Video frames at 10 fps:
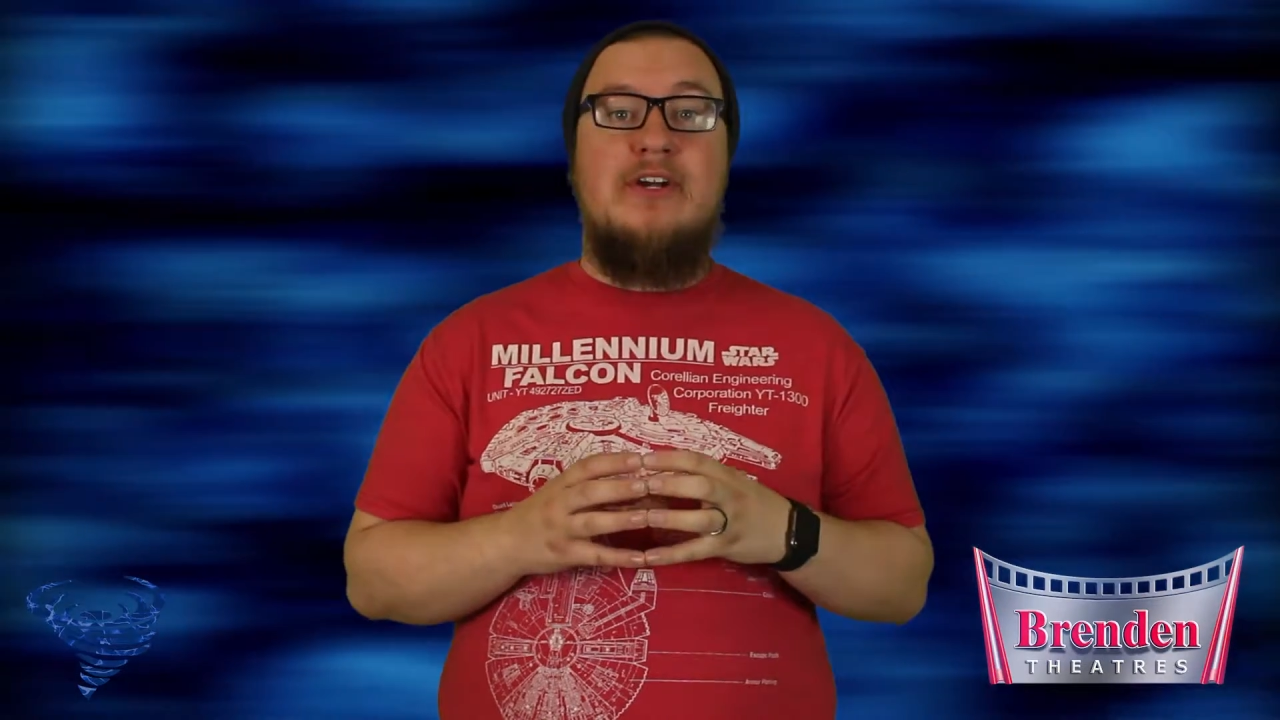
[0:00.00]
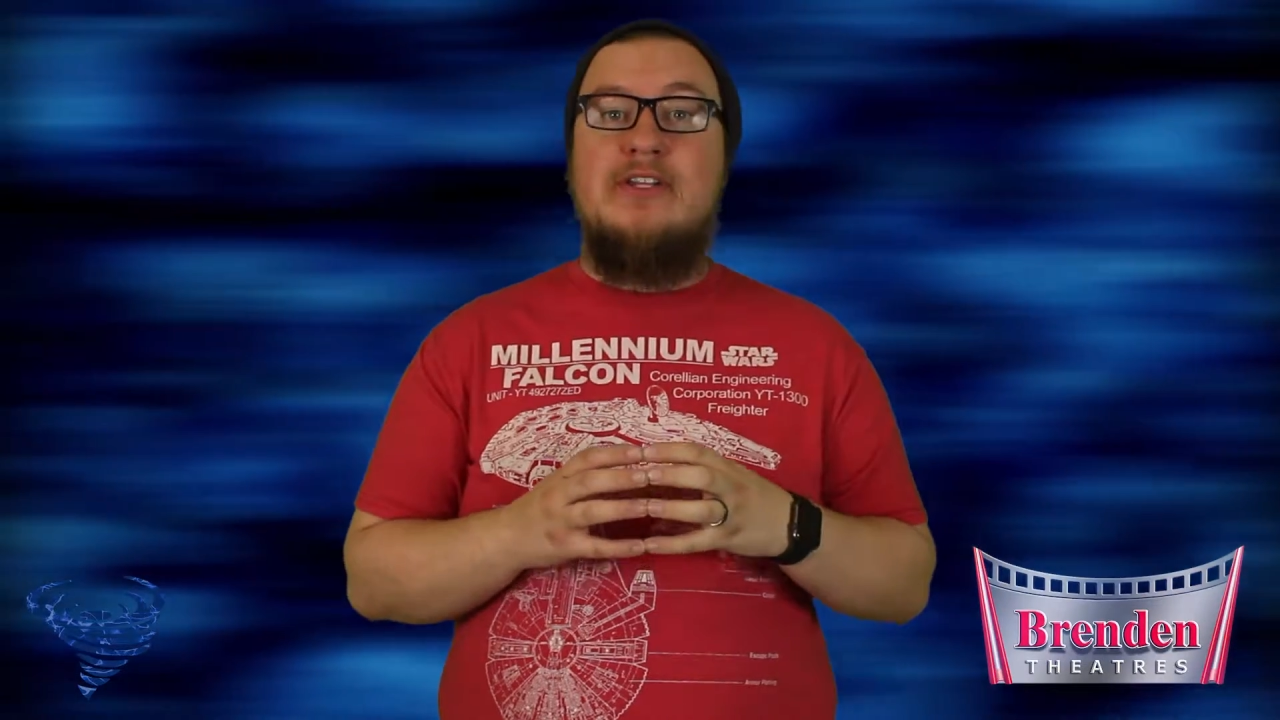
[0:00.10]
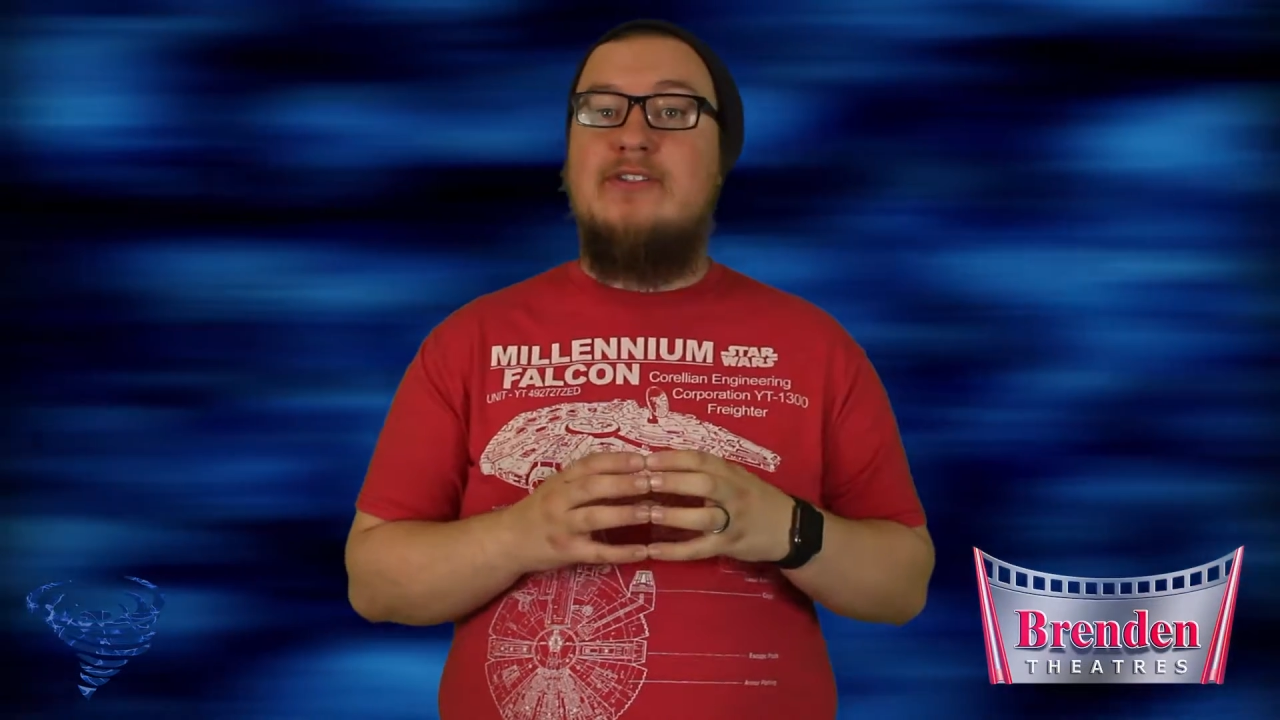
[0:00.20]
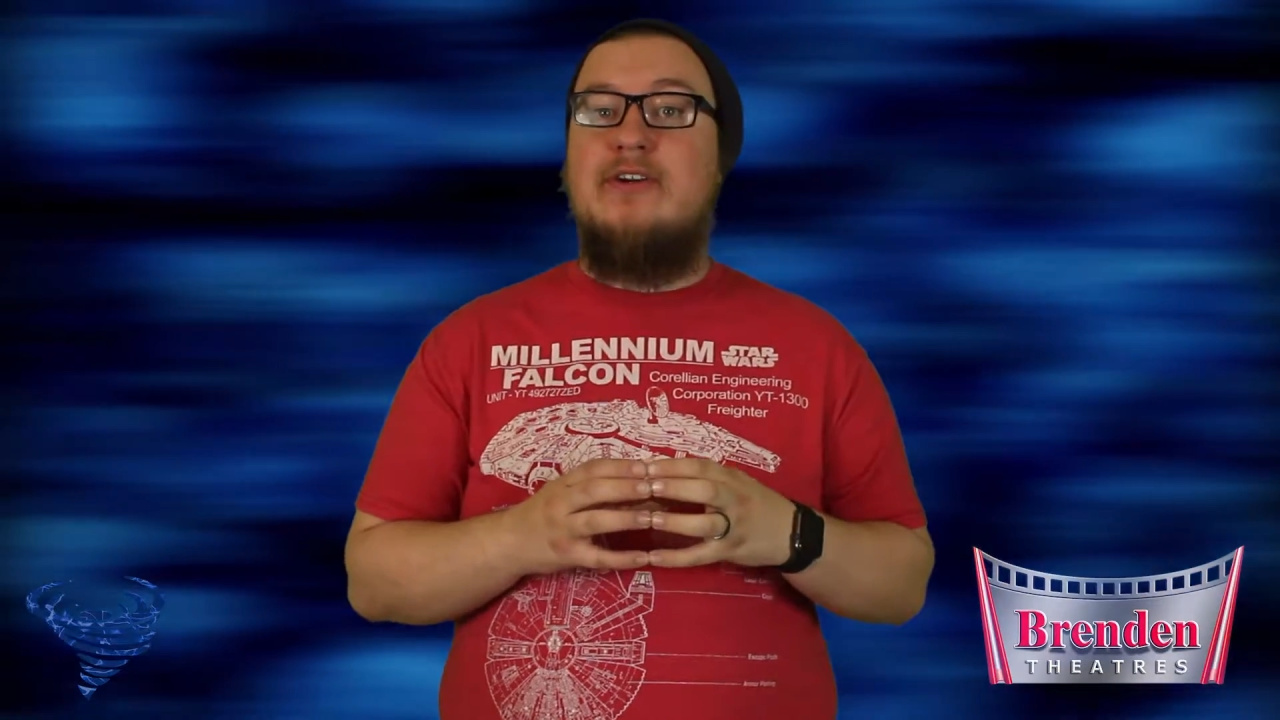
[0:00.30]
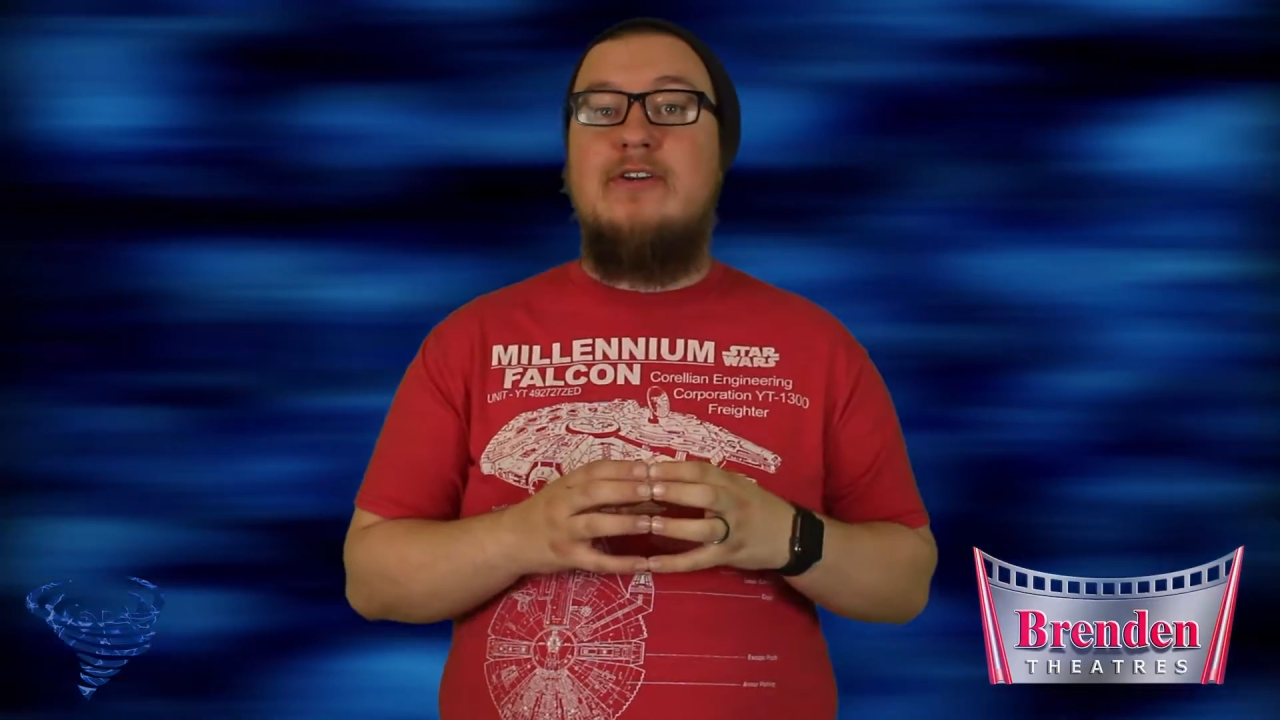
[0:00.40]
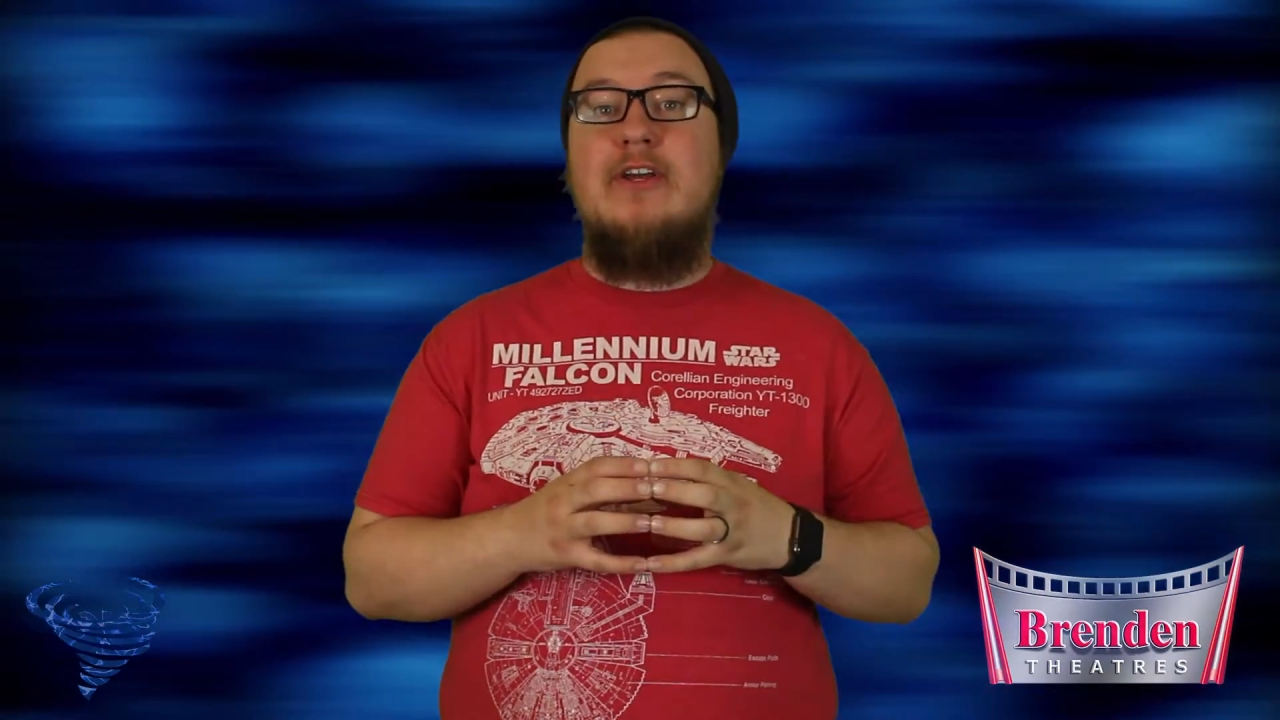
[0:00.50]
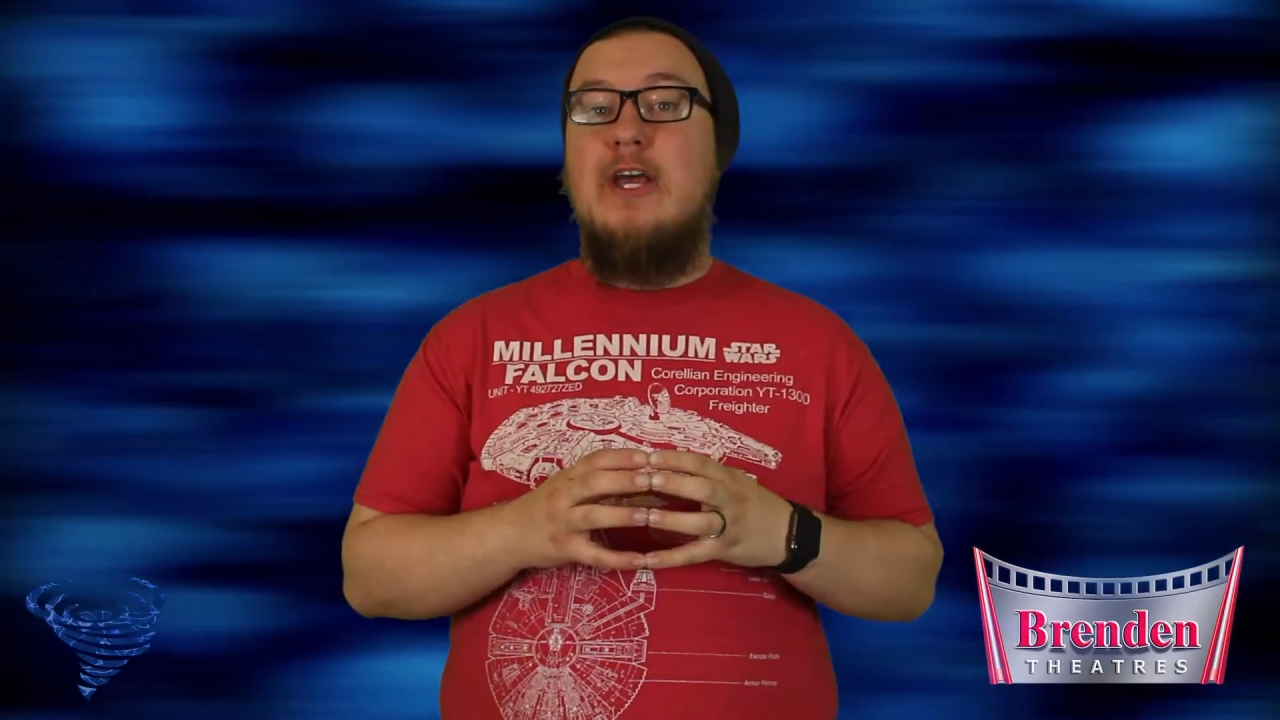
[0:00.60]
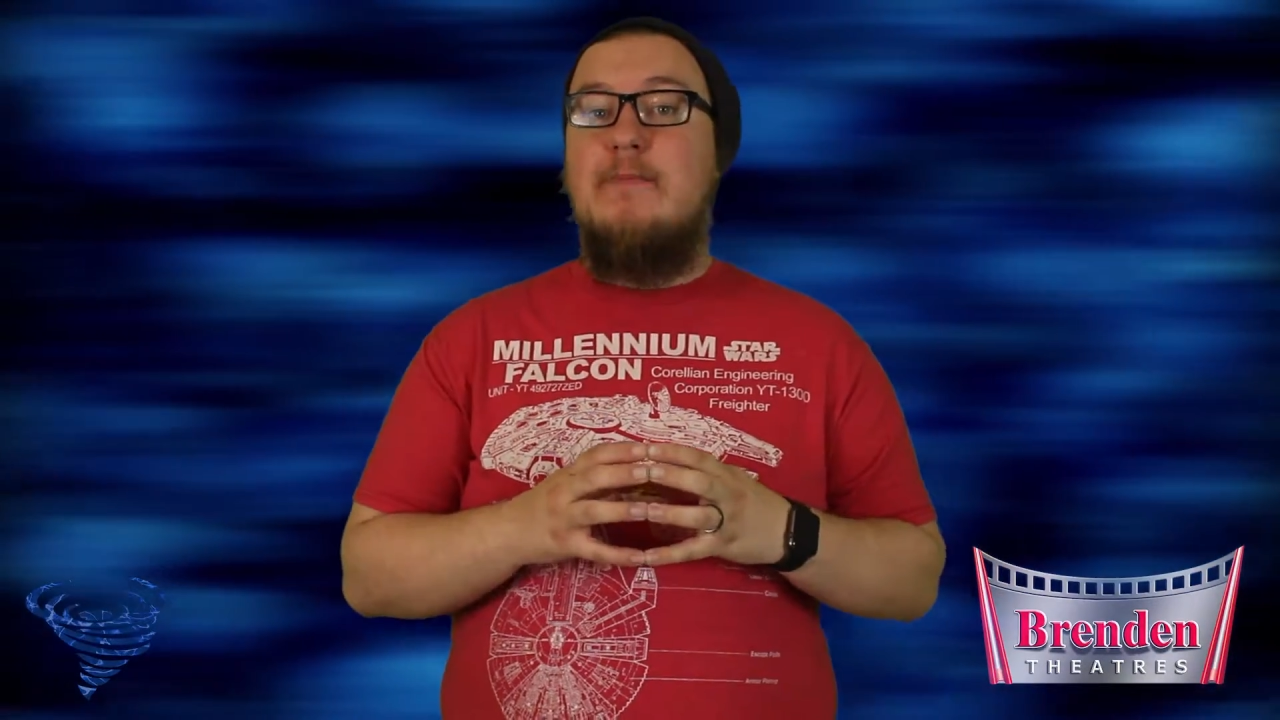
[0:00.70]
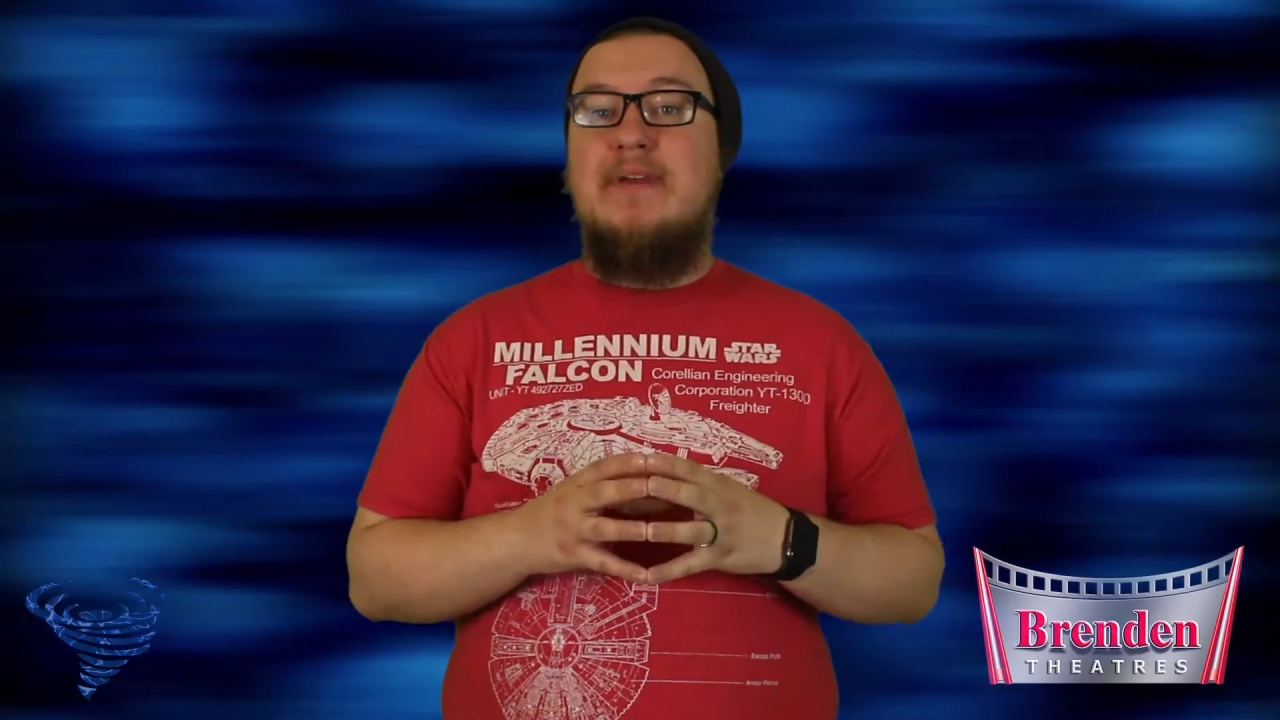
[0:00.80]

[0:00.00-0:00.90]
are concerned,